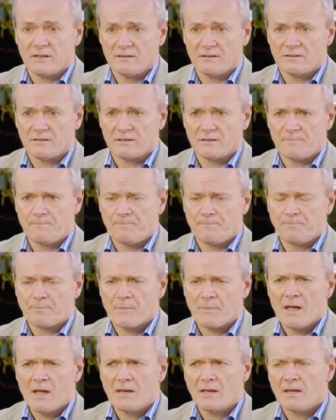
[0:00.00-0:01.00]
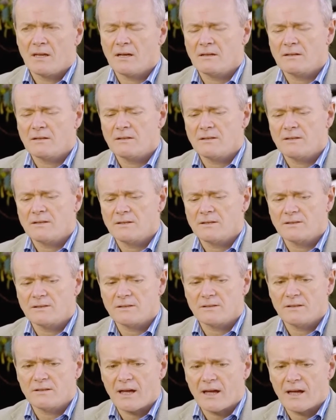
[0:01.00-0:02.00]
health. Now,
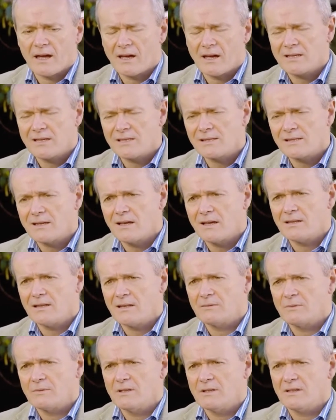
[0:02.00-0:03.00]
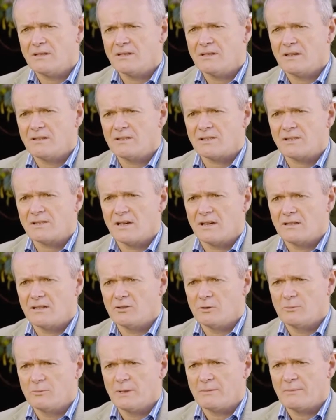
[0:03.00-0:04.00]
to understand that, we need to understand a
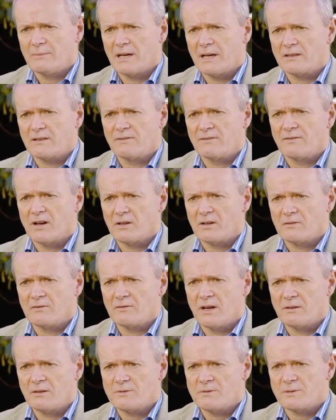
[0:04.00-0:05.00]
little bit about the fight or flight